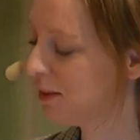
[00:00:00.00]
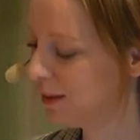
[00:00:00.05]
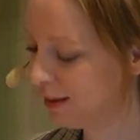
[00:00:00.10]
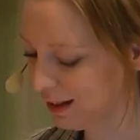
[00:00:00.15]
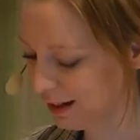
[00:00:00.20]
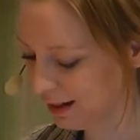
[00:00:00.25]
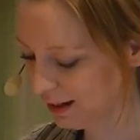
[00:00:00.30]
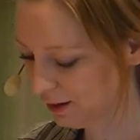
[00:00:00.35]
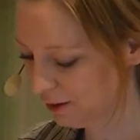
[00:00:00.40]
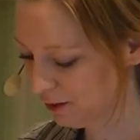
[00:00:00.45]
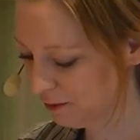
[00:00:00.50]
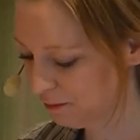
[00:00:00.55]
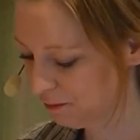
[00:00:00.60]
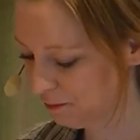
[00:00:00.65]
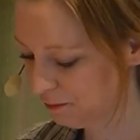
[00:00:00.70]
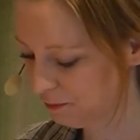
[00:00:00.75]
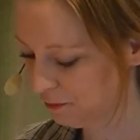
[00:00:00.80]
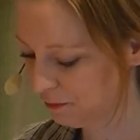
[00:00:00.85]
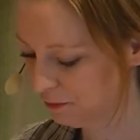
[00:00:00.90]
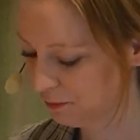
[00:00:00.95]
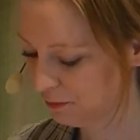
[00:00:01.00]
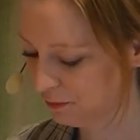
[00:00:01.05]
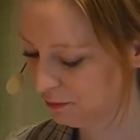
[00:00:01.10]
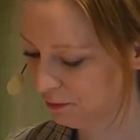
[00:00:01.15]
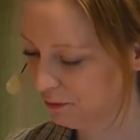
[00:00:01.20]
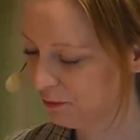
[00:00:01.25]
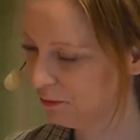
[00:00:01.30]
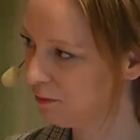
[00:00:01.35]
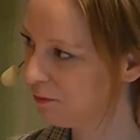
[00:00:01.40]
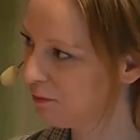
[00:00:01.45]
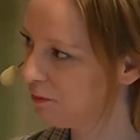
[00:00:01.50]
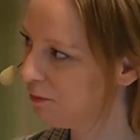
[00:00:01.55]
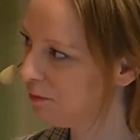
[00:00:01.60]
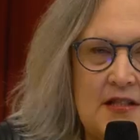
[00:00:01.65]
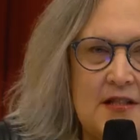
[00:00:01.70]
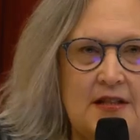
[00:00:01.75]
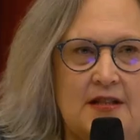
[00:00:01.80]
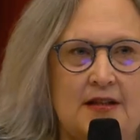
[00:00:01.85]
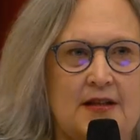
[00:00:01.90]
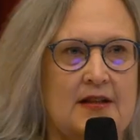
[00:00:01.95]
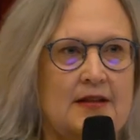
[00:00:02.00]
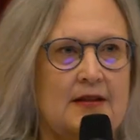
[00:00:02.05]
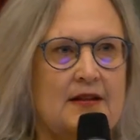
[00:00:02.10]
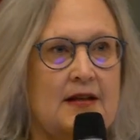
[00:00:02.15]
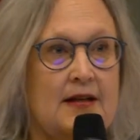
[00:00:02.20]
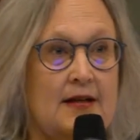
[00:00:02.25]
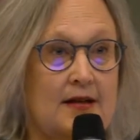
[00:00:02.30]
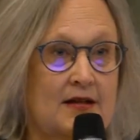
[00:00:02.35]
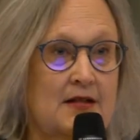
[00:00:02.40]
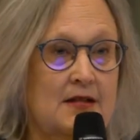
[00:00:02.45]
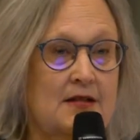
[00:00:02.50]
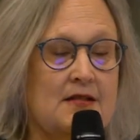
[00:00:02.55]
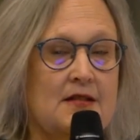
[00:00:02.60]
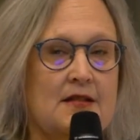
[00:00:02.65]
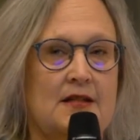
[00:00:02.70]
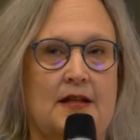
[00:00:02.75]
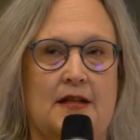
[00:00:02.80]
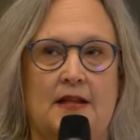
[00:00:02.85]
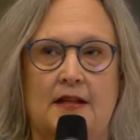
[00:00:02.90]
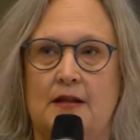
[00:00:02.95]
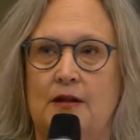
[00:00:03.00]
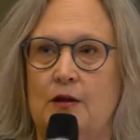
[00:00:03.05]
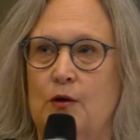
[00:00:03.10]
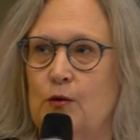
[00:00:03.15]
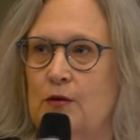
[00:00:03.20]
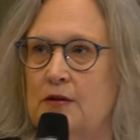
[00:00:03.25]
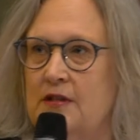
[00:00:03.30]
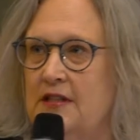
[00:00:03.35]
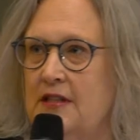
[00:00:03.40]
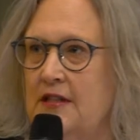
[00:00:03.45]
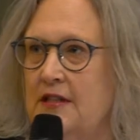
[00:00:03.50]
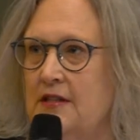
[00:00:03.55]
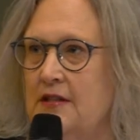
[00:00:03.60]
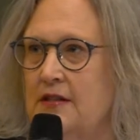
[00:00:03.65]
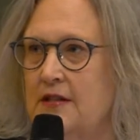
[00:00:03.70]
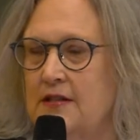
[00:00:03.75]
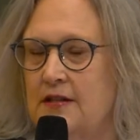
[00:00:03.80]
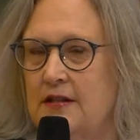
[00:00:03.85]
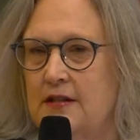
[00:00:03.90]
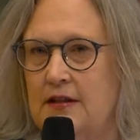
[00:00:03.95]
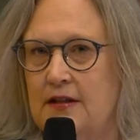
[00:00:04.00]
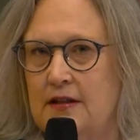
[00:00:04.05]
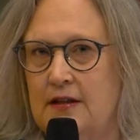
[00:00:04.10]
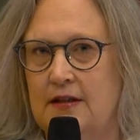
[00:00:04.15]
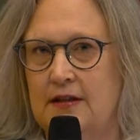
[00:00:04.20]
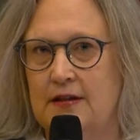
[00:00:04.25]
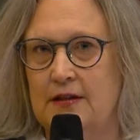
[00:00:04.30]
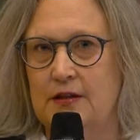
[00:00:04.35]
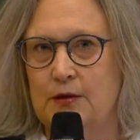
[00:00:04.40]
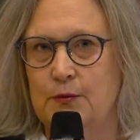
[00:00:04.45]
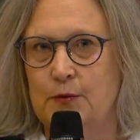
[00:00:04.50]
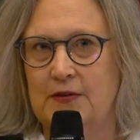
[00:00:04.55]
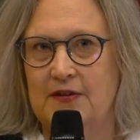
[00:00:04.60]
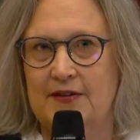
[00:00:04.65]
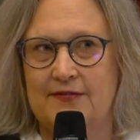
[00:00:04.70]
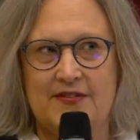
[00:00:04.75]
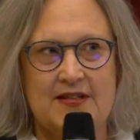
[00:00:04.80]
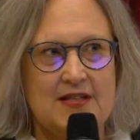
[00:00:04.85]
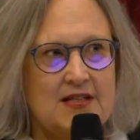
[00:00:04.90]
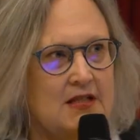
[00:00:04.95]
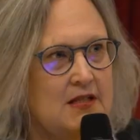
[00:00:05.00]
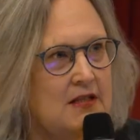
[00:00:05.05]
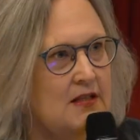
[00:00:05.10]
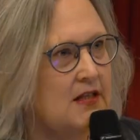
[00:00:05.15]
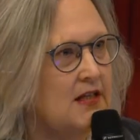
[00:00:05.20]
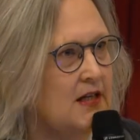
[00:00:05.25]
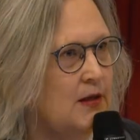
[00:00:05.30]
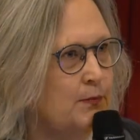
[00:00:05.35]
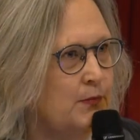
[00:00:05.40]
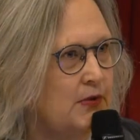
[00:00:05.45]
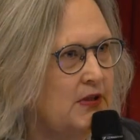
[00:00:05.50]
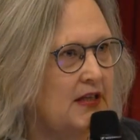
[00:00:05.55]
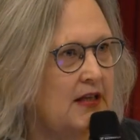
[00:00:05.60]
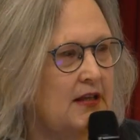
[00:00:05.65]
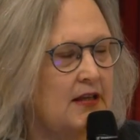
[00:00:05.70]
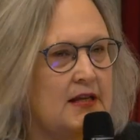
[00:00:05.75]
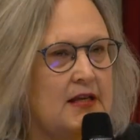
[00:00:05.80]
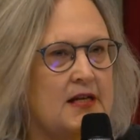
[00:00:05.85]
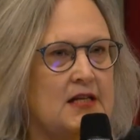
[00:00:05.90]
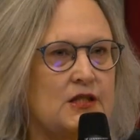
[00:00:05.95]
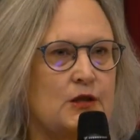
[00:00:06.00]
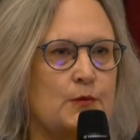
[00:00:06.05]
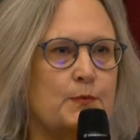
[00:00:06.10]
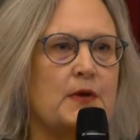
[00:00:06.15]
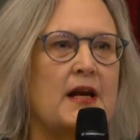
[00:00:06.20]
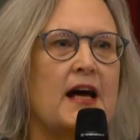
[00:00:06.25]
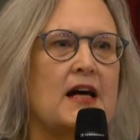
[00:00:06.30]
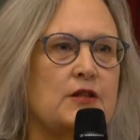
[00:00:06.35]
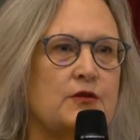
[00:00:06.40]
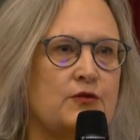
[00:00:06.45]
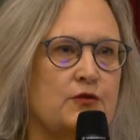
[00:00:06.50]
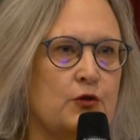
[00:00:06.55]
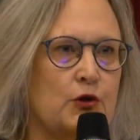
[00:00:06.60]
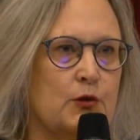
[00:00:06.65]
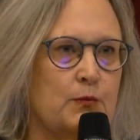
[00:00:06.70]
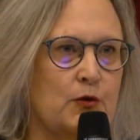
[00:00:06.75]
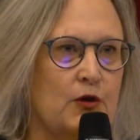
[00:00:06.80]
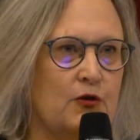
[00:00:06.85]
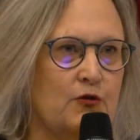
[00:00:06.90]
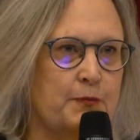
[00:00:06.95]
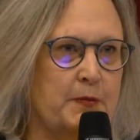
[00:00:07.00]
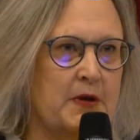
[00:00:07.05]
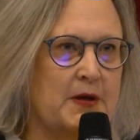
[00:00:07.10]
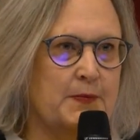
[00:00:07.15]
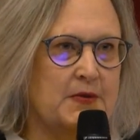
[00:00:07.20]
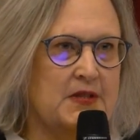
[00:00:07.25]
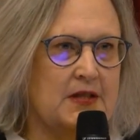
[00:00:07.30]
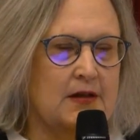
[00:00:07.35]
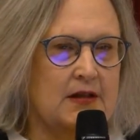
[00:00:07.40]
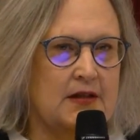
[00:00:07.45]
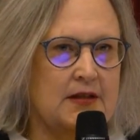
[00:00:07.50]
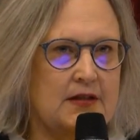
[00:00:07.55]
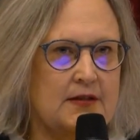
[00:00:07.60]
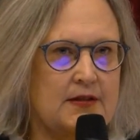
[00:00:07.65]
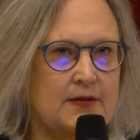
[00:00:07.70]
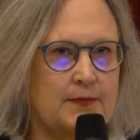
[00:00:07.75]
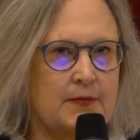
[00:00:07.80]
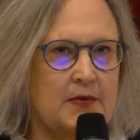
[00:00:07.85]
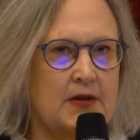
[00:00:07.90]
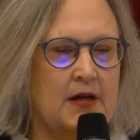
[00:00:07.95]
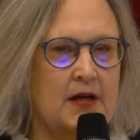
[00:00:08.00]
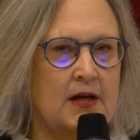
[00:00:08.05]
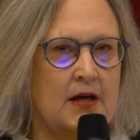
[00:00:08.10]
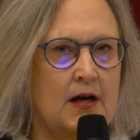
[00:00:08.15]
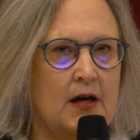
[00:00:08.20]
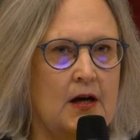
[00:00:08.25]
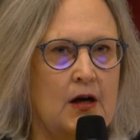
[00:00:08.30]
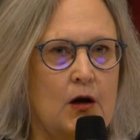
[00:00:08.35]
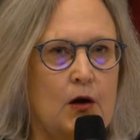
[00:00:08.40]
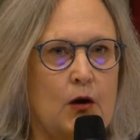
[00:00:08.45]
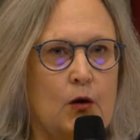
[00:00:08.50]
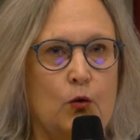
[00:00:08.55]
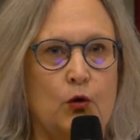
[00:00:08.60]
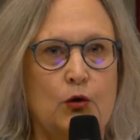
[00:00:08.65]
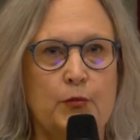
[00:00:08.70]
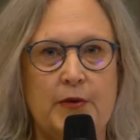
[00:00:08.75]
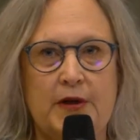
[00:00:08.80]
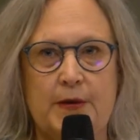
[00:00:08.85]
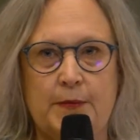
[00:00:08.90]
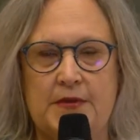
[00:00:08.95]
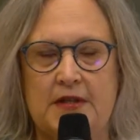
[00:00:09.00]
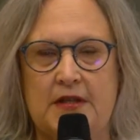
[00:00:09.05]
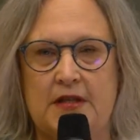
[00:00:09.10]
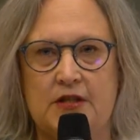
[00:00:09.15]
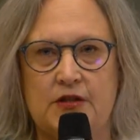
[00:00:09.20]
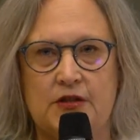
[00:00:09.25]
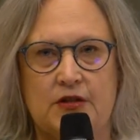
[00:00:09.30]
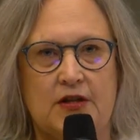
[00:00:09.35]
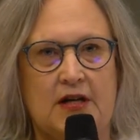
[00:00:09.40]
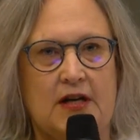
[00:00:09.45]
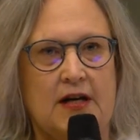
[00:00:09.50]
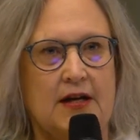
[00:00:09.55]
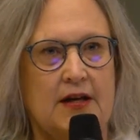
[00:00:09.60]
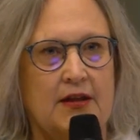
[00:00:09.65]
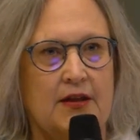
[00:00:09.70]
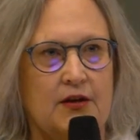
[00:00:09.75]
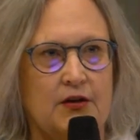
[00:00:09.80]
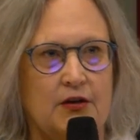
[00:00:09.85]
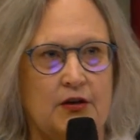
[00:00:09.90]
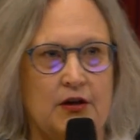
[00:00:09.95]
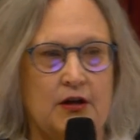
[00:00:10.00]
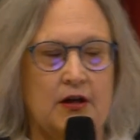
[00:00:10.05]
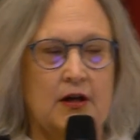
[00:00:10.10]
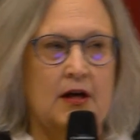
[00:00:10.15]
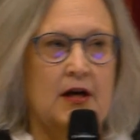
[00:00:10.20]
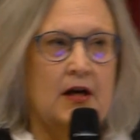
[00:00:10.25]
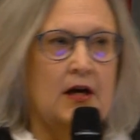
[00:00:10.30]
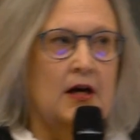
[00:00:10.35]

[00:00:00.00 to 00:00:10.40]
So if you invest in us, in Colzyx, you will invest in a company that has a platform of peptides. All peptides are either